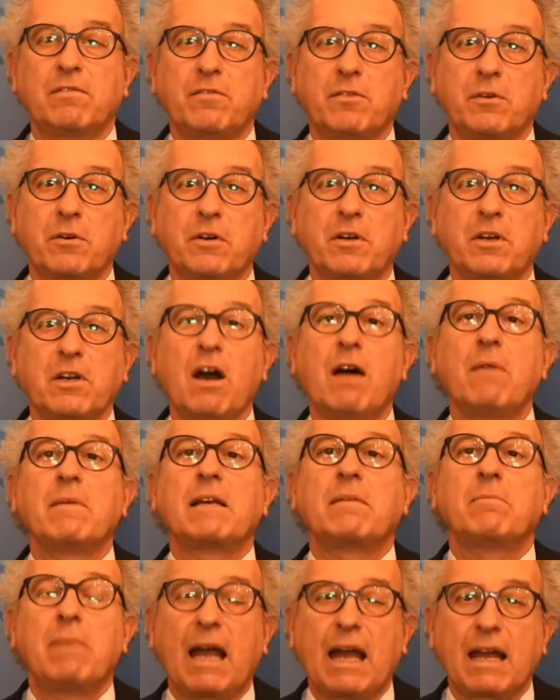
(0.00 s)
for
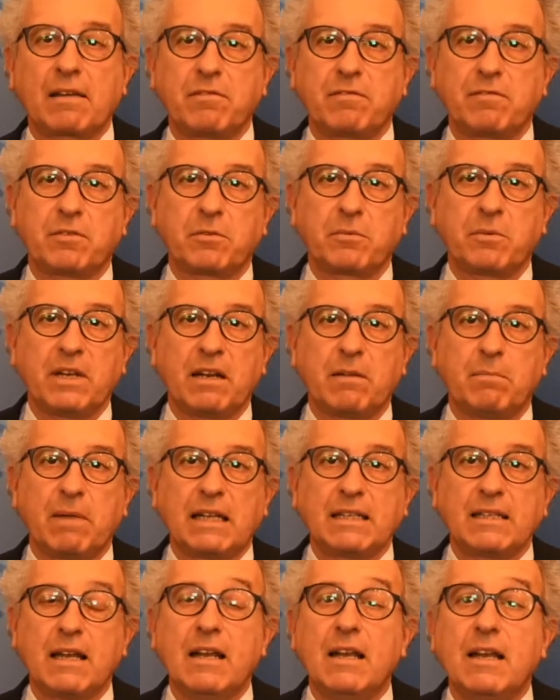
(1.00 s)
coming back for real.
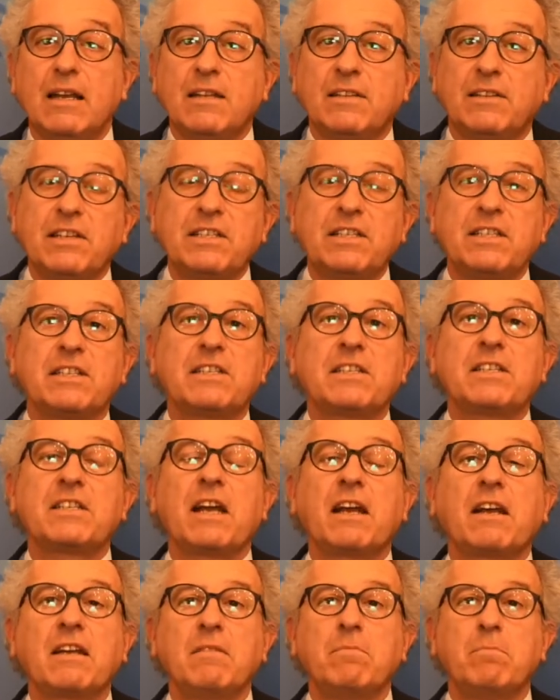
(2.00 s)
But this is the
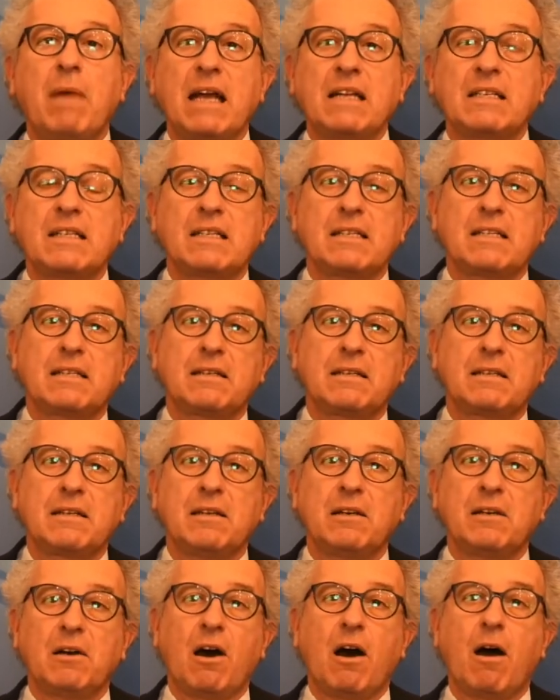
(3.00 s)
second best
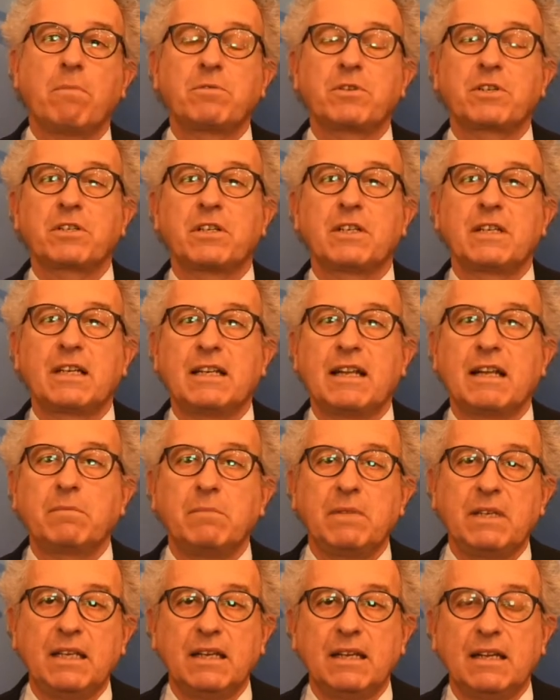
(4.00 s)
option, and
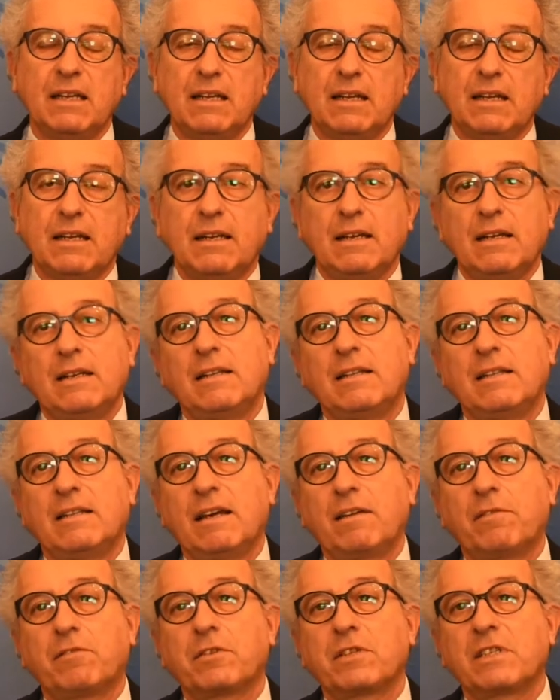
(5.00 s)
let me
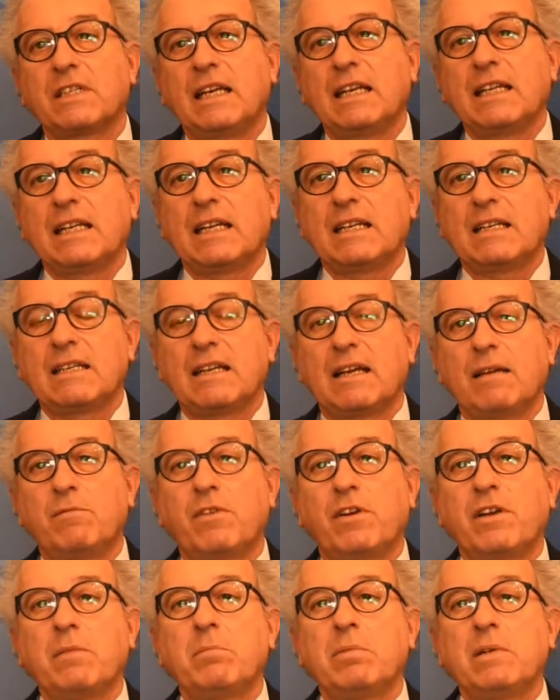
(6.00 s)
therefore say that I'm
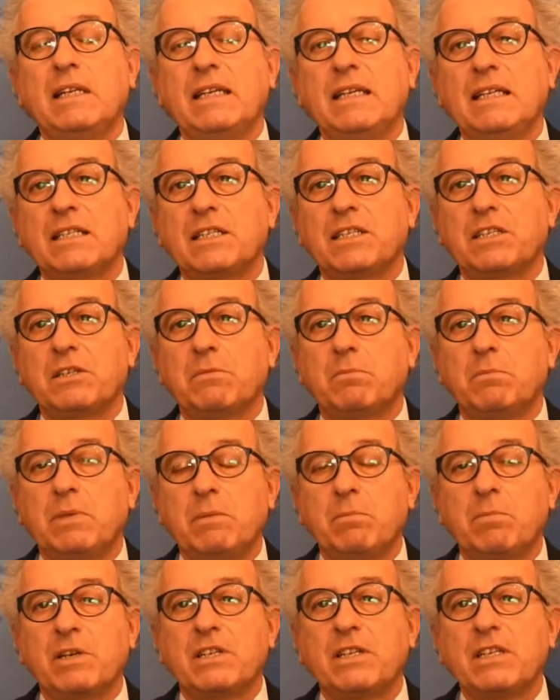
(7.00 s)
very pleased to
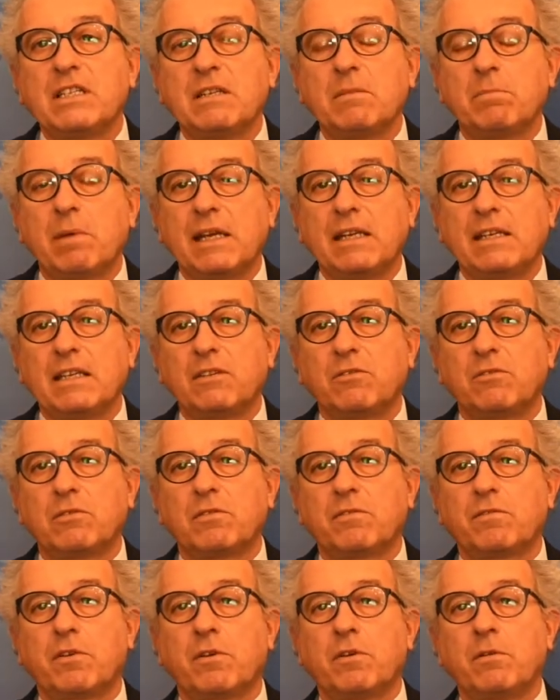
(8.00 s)
be participating to
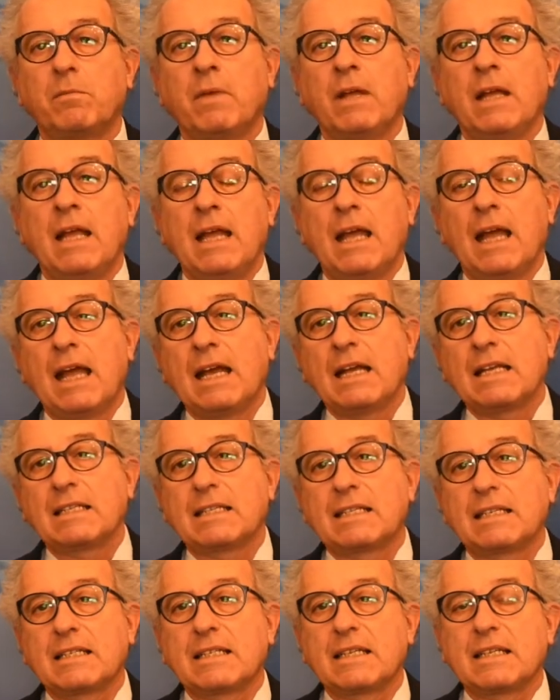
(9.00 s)
the forum, as
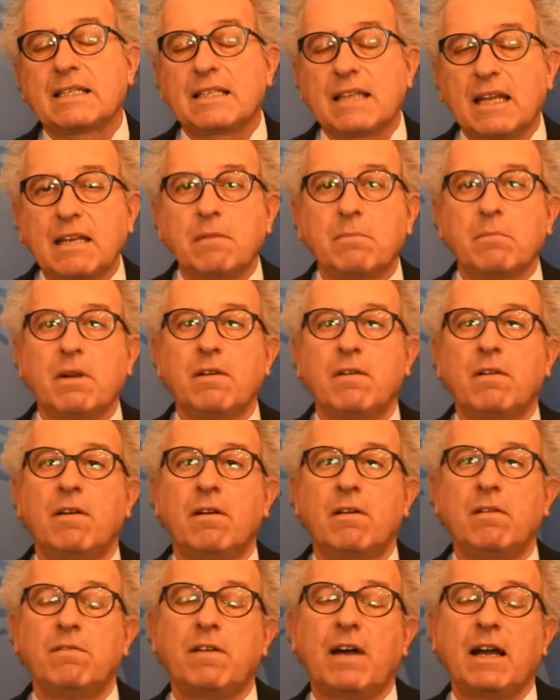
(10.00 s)
sustainable
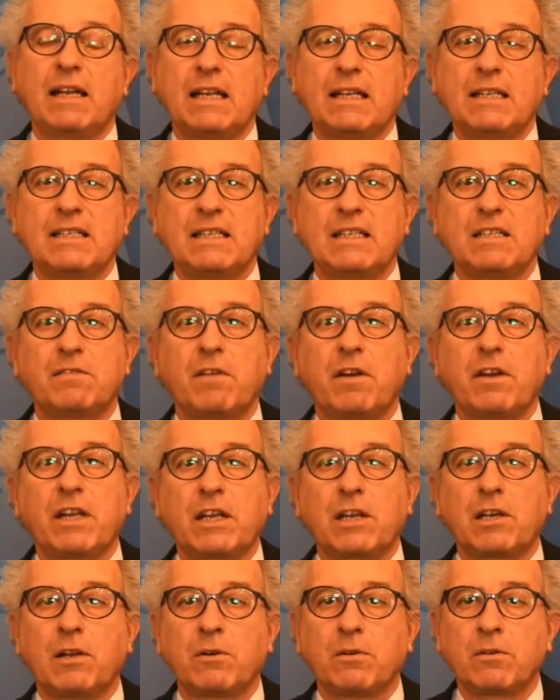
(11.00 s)
finance is
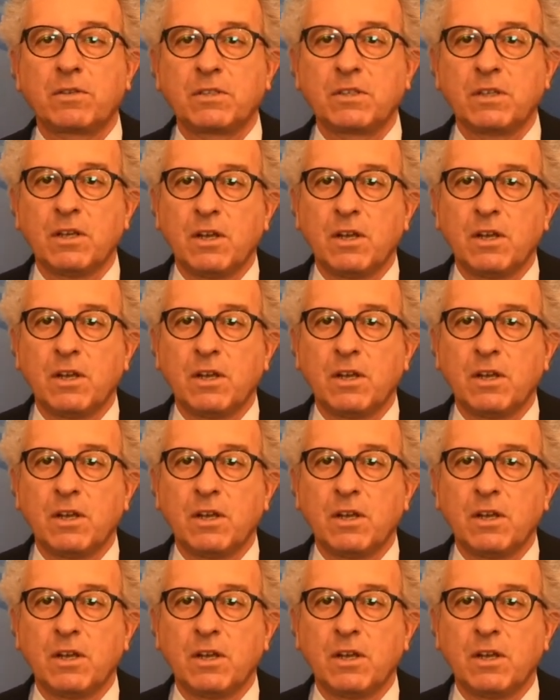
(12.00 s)
very close